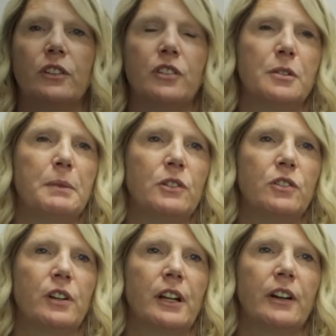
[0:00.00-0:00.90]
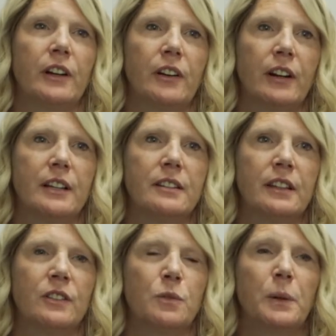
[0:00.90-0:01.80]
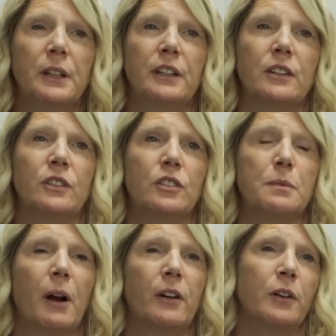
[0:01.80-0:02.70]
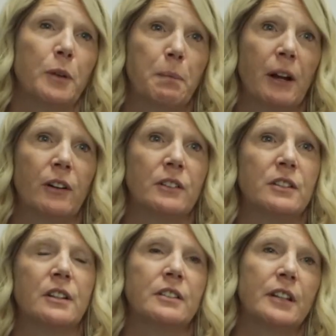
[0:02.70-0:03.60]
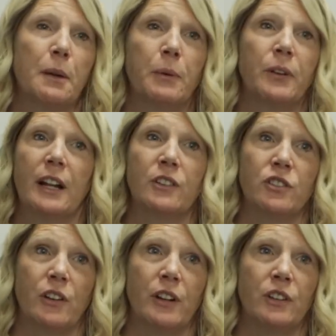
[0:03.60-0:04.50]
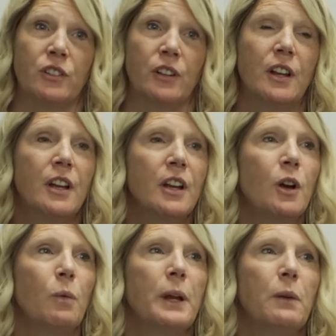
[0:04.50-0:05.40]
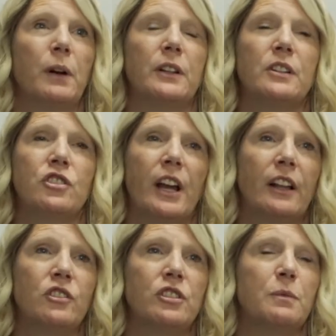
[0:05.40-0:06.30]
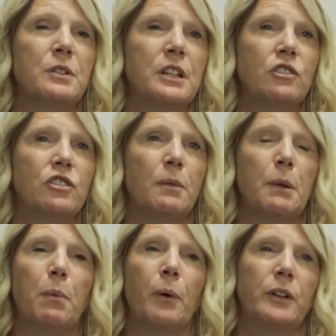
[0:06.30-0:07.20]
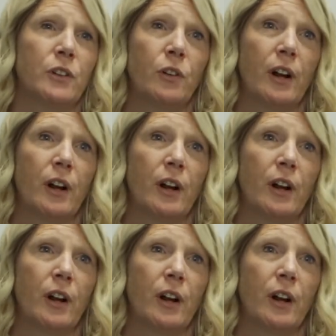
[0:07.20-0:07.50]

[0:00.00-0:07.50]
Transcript: children's ministry here at Grace is really to just partner with parents to disciple the next generation. We want to challenge them, teach them, and point to